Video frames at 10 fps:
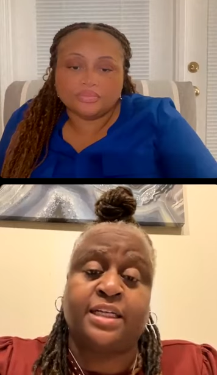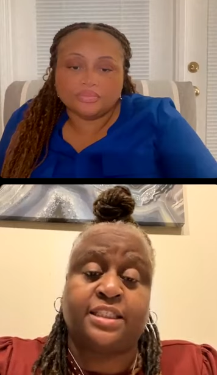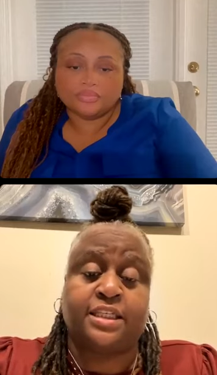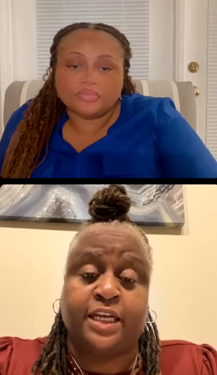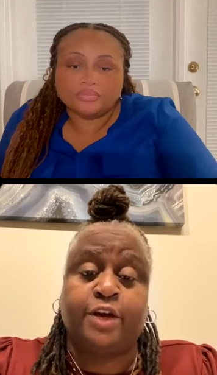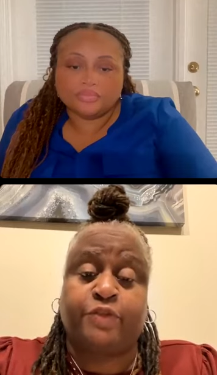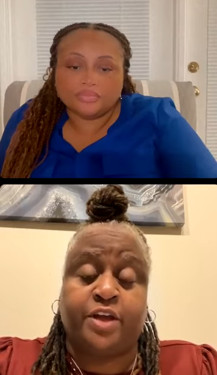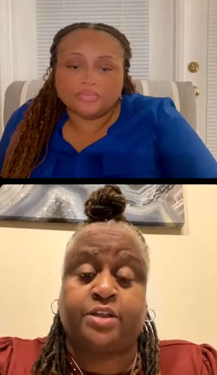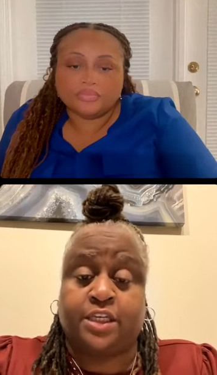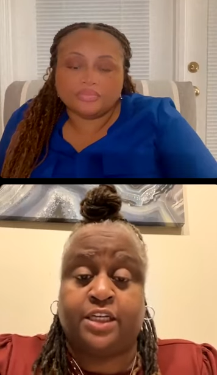Speaker 1: to live
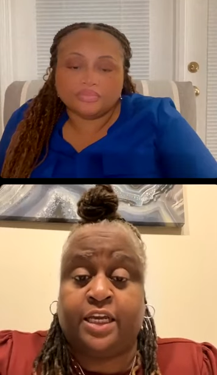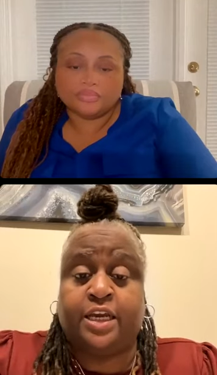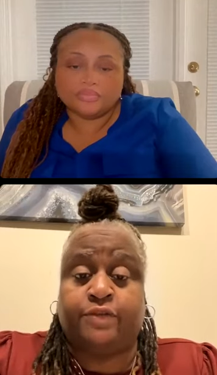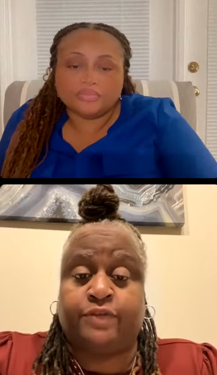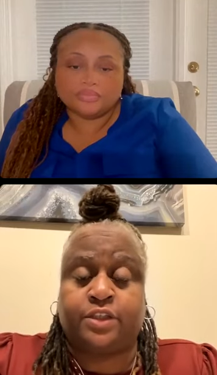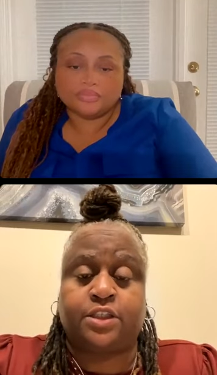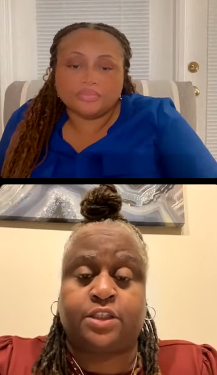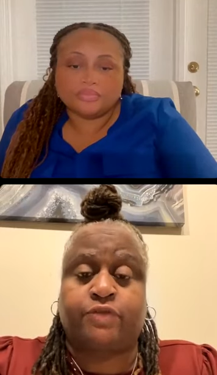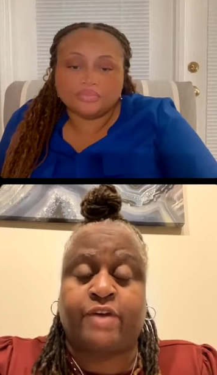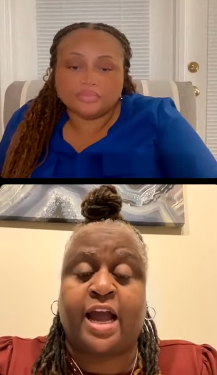to live and to
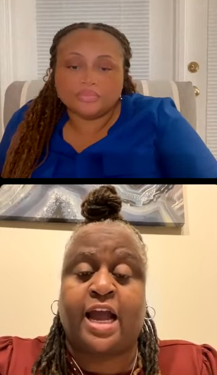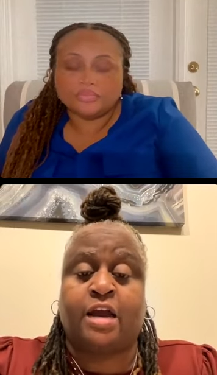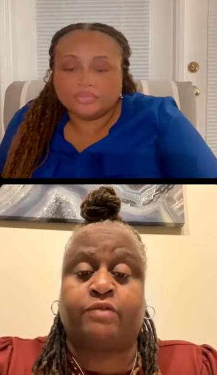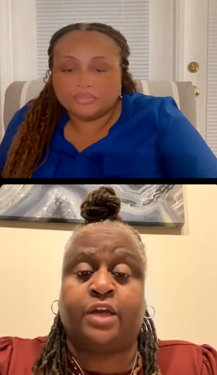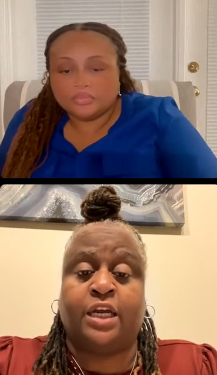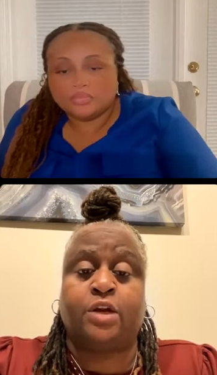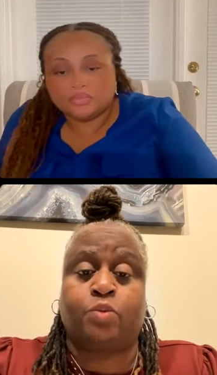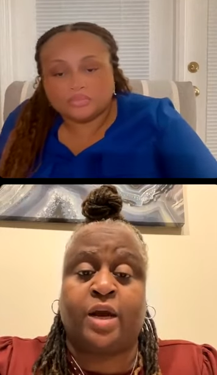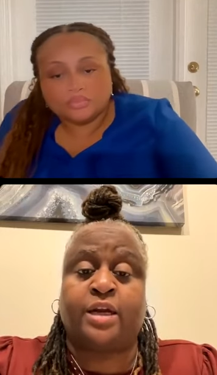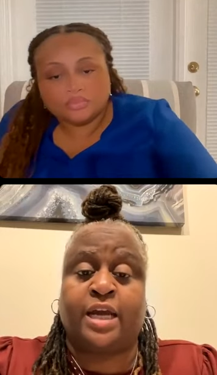survive. And the
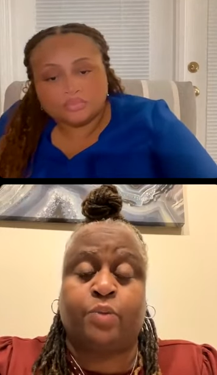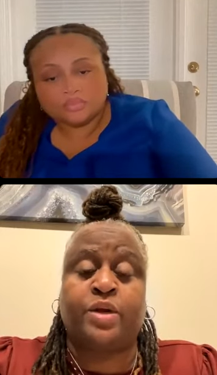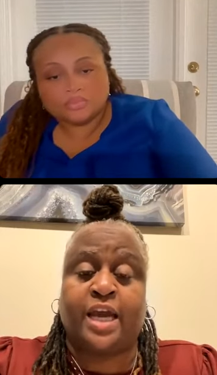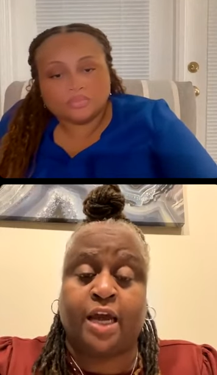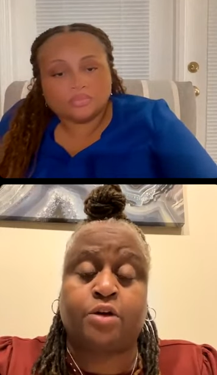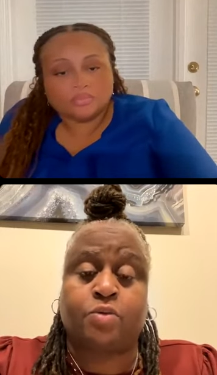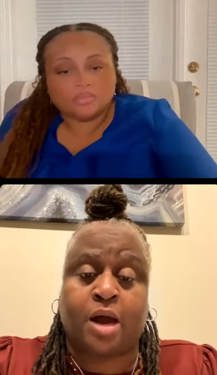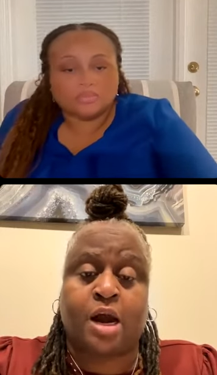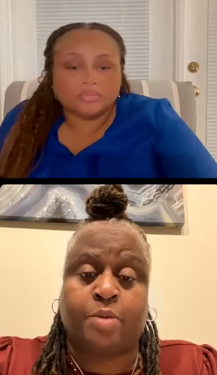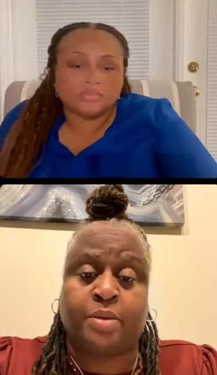way that we handle
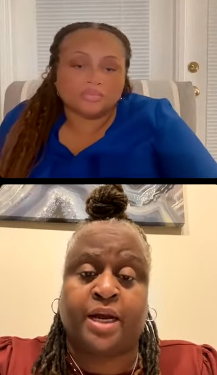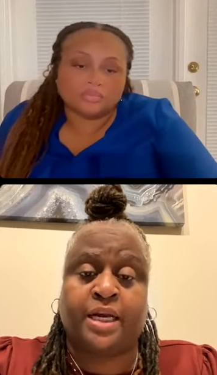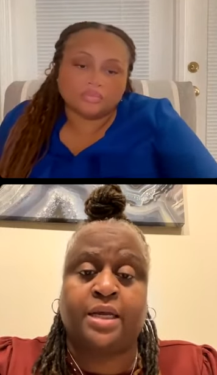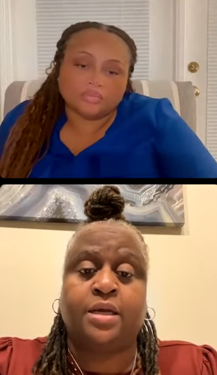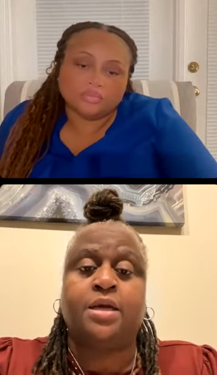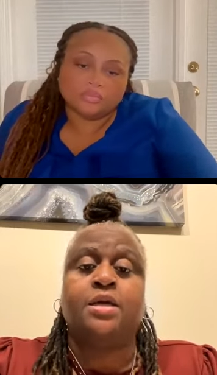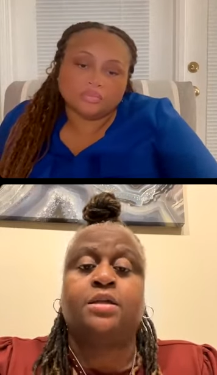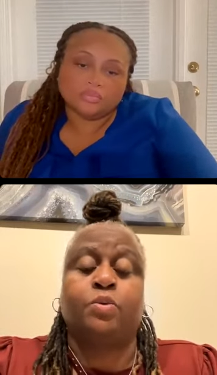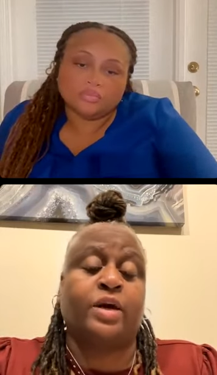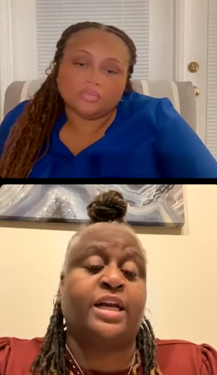our money,
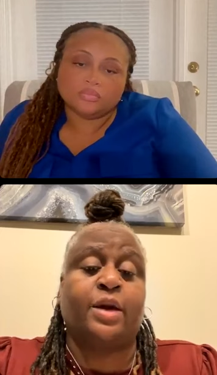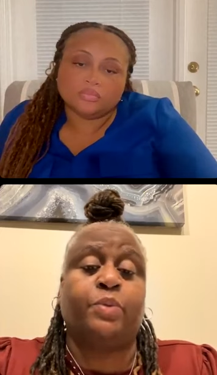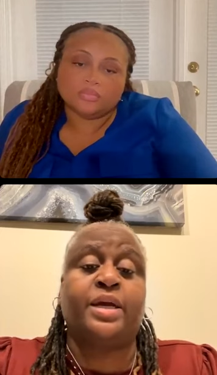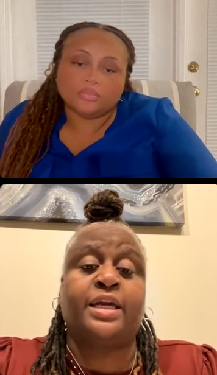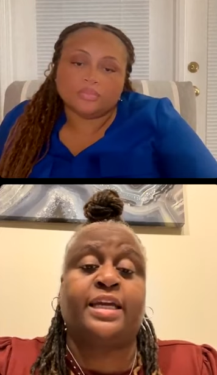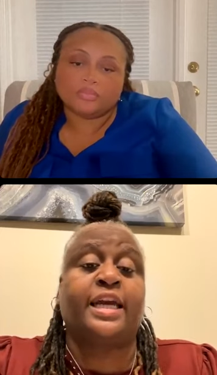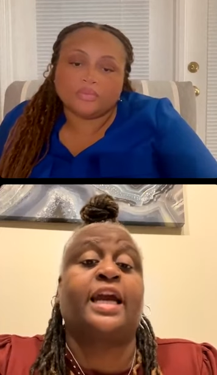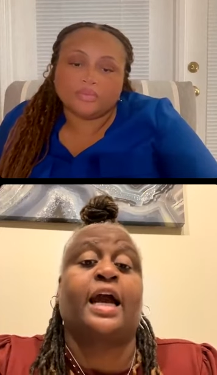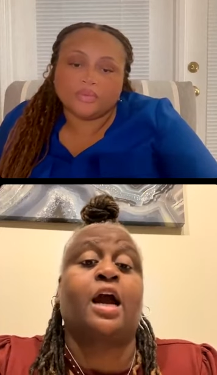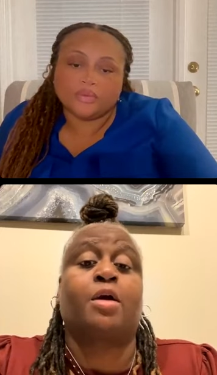the way that we get
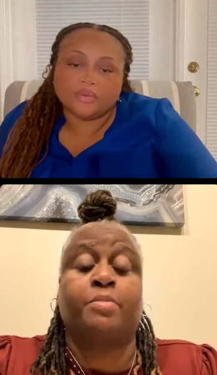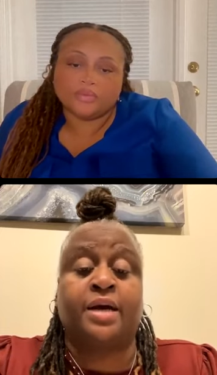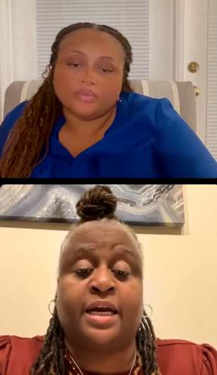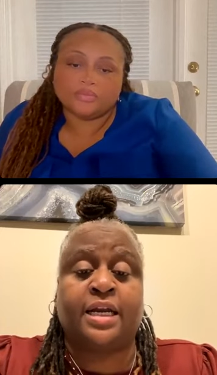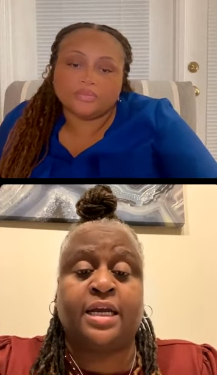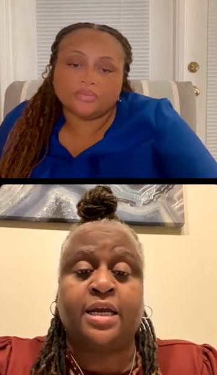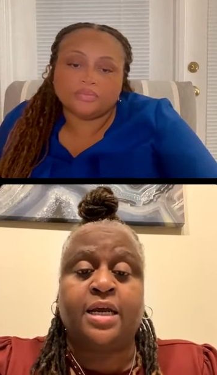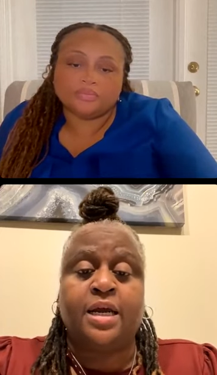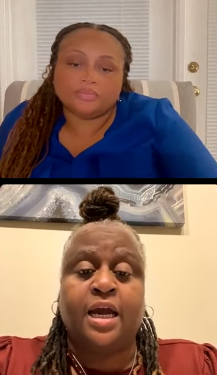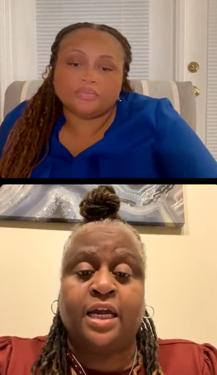our money,
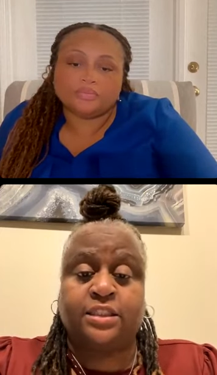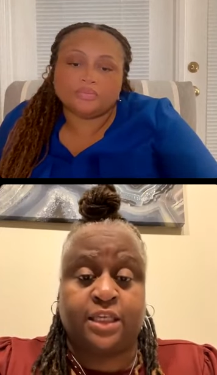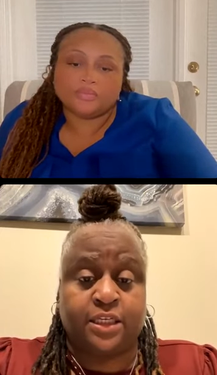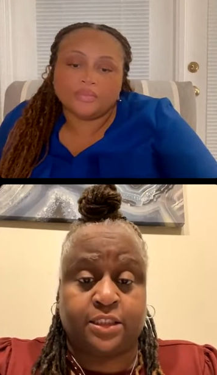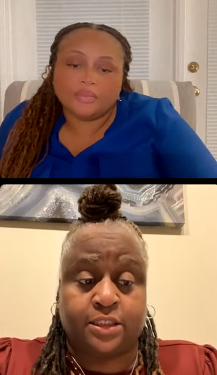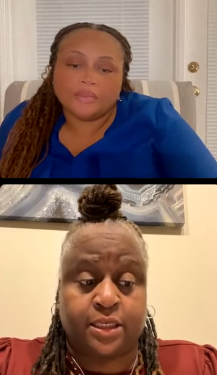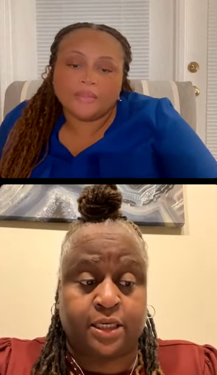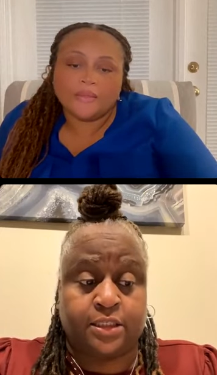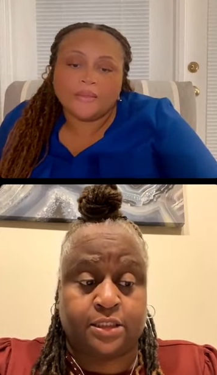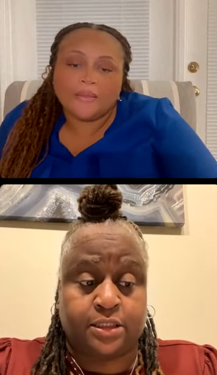is is
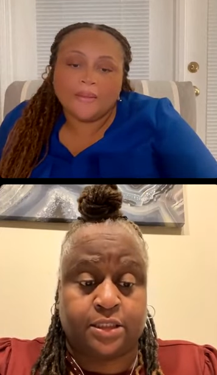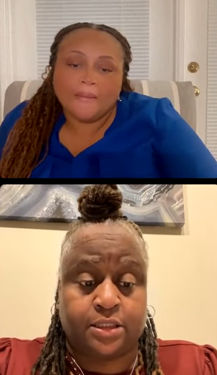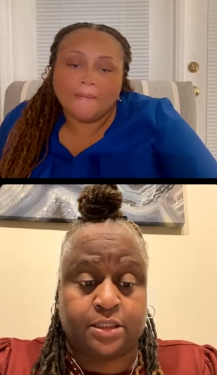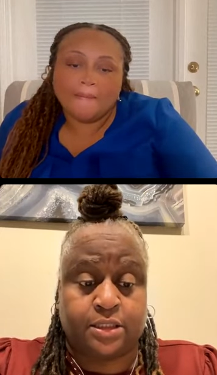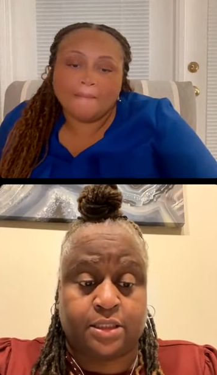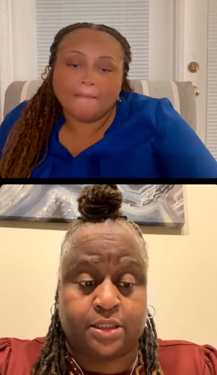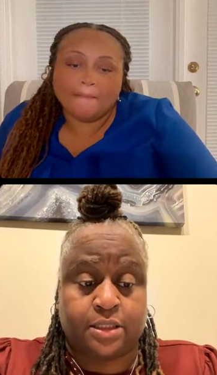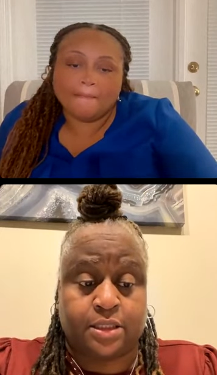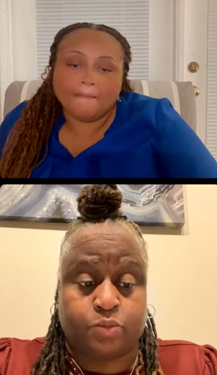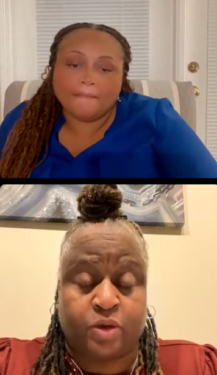is we
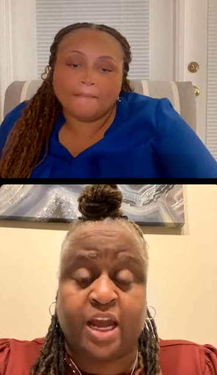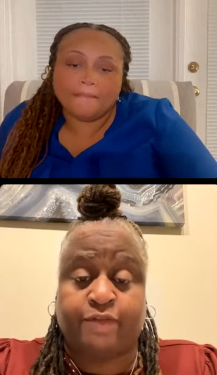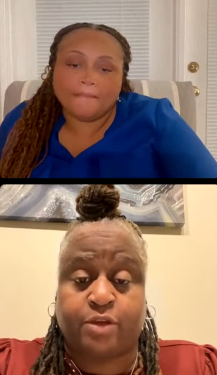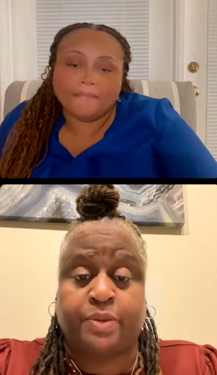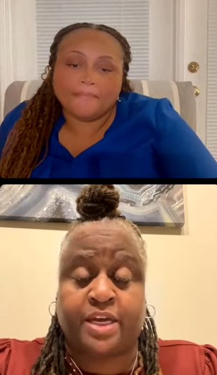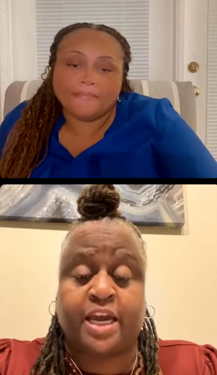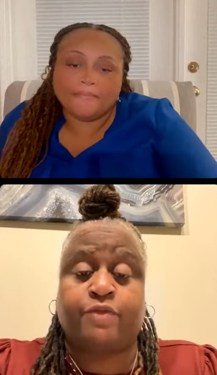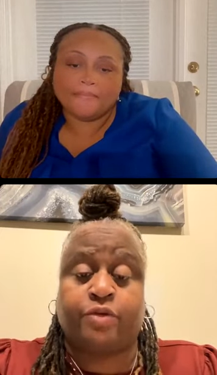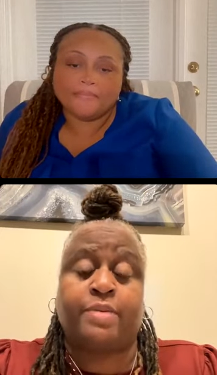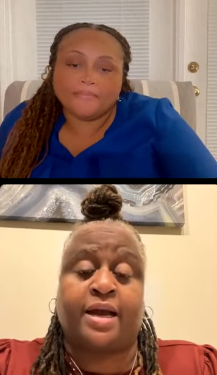have to be careful
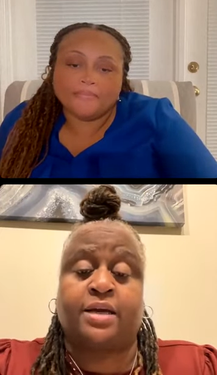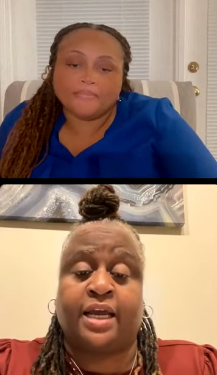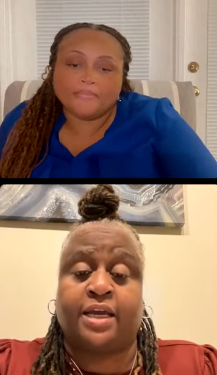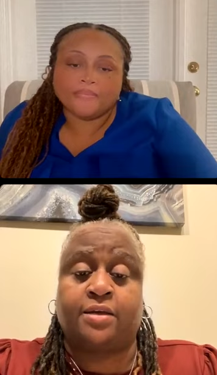about that.